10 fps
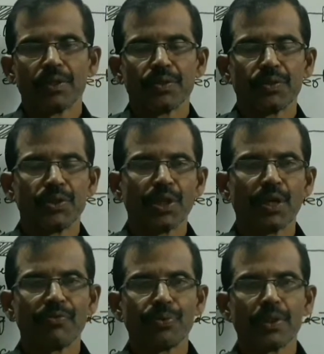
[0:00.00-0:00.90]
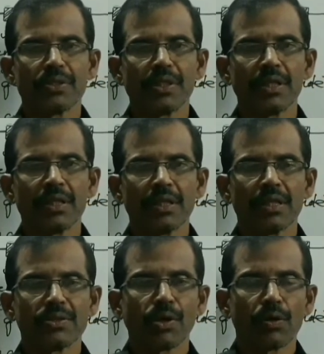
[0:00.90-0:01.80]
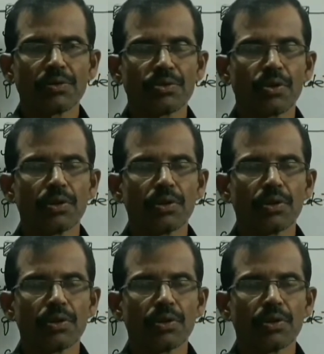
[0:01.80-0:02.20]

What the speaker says: GFP gene is also